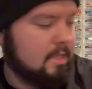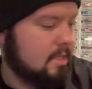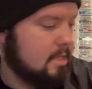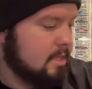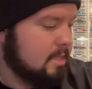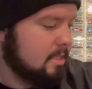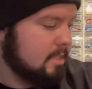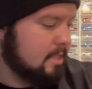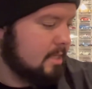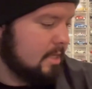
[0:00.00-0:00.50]

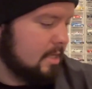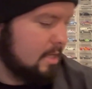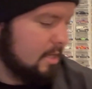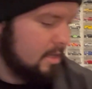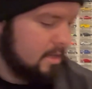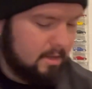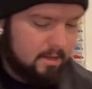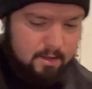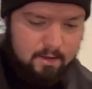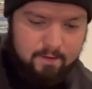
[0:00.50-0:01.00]
this
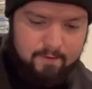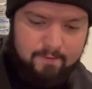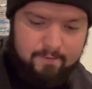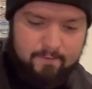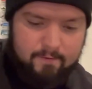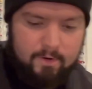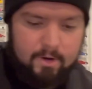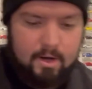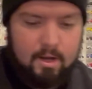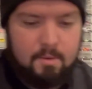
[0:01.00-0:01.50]
thing
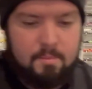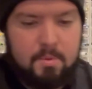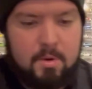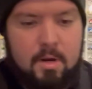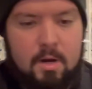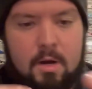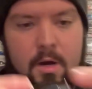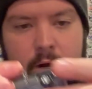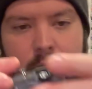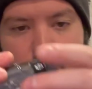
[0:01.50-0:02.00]
freed up
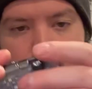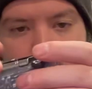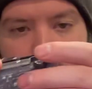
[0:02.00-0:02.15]
here.